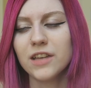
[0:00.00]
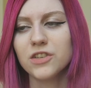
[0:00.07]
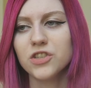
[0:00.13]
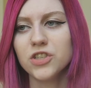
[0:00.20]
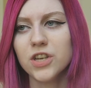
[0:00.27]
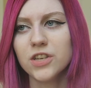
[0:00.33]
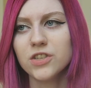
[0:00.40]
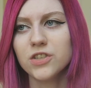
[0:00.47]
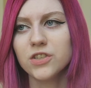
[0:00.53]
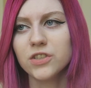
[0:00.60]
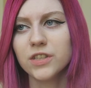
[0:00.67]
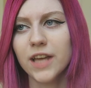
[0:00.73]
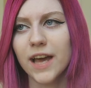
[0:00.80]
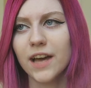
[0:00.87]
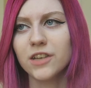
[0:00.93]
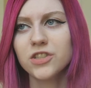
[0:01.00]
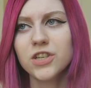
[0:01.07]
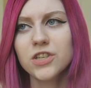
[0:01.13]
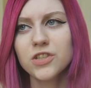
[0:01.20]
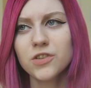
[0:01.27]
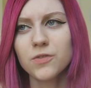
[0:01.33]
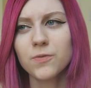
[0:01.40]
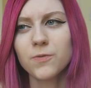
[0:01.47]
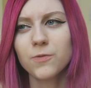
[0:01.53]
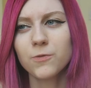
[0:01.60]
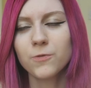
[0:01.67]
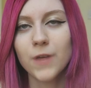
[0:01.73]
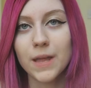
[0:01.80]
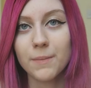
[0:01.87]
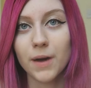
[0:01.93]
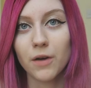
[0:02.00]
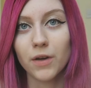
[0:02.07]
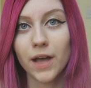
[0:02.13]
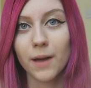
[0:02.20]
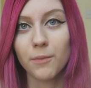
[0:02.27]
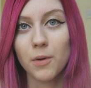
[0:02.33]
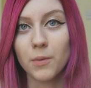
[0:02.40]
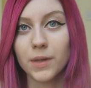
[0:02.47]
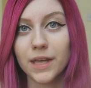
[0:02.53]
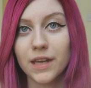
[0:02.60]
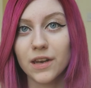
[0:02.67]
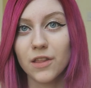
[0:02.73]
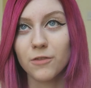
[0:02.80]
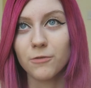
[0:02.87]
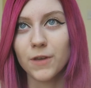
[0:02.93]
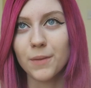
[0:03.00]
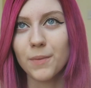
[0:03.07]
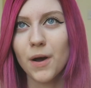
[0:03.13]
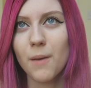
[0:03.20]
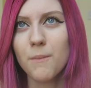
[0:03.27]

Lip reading: a ginger female cat, probably another female.